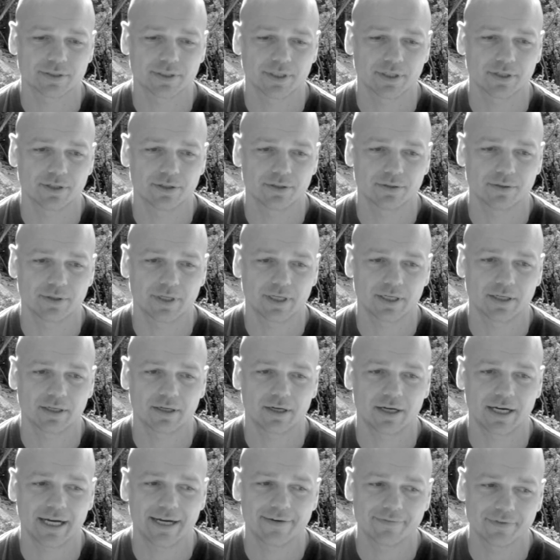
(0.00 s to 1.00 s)
so uh,
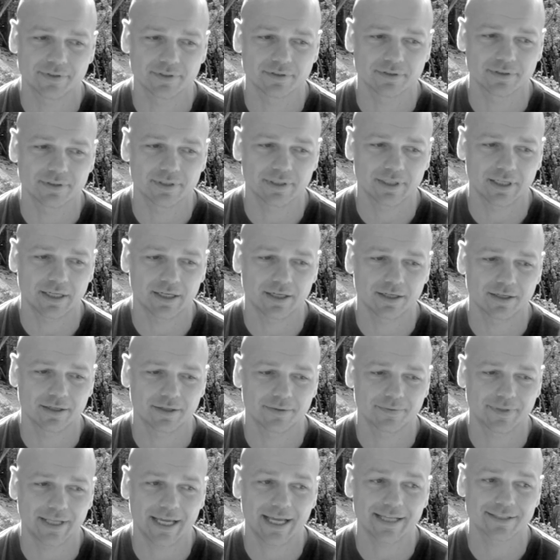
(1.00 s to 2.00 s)
I haven't,
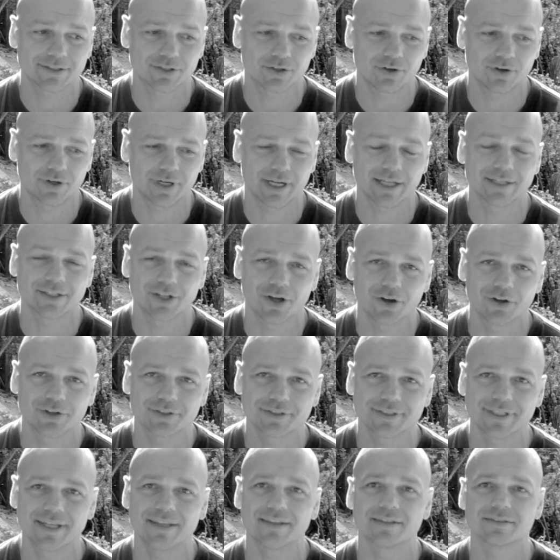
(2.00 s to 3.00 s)
uh, that hasn't gone
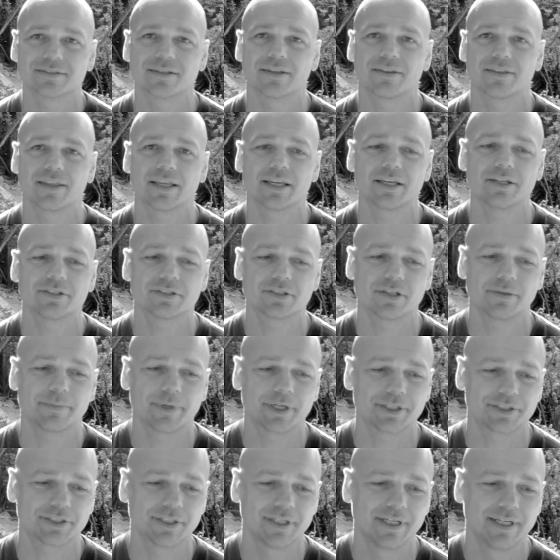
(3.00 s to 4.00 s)
unnoticed either, so thank you so
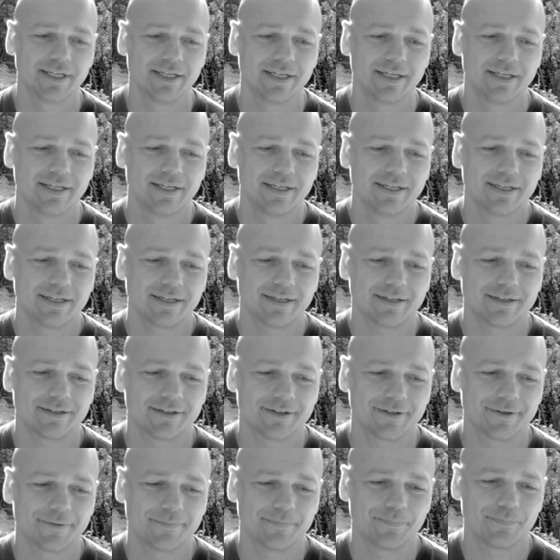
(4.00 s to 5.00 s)
much.
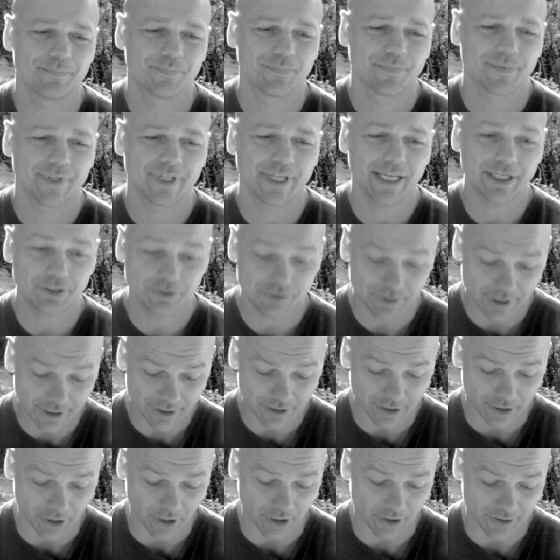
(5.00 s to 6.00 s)
Um,
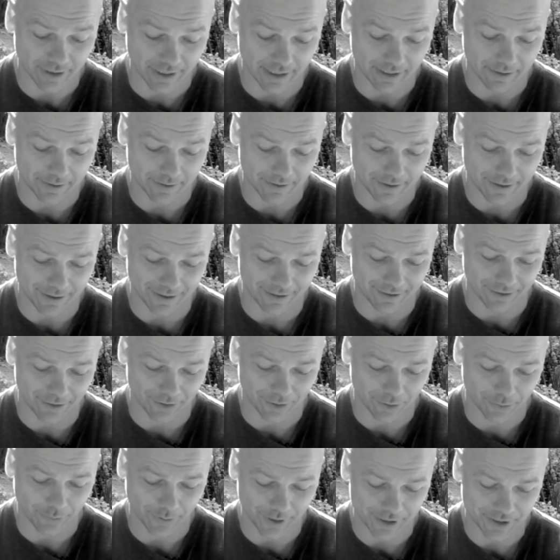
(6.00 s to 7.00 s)
Interesting to note that a
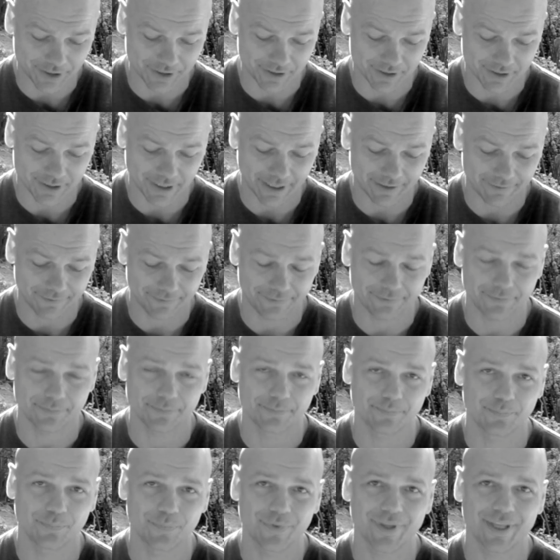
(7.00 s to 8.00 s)
lot of questions come
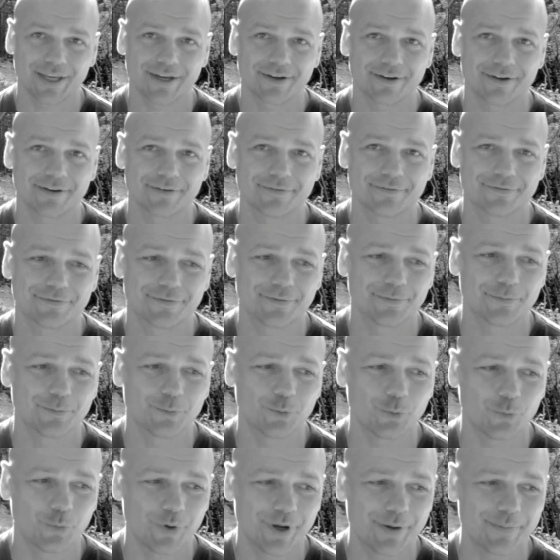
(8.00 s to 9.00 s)
from uh,
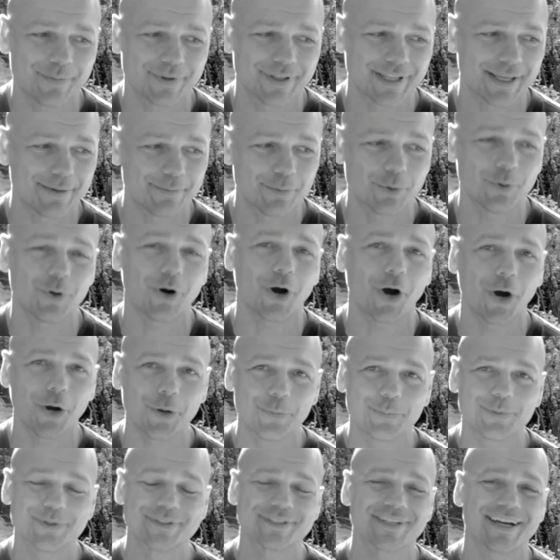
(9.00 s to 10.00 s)
from women. They're more
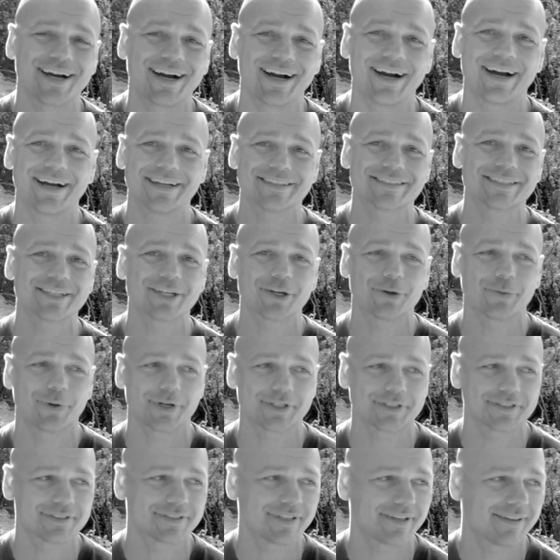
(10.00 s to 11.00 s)
open to asking
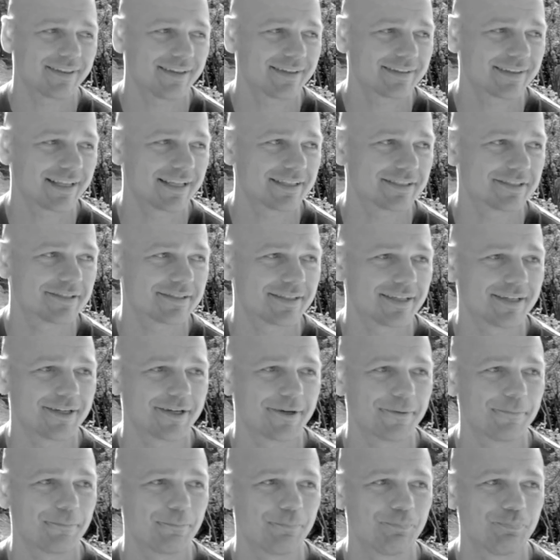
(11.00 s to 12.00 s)
questions. I think that's
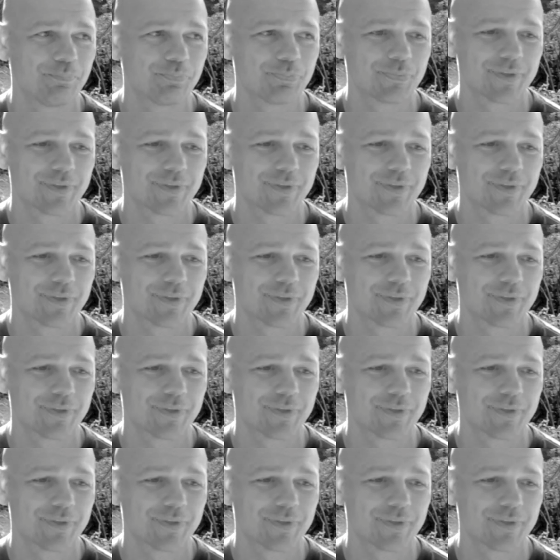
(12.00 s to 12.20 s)
um,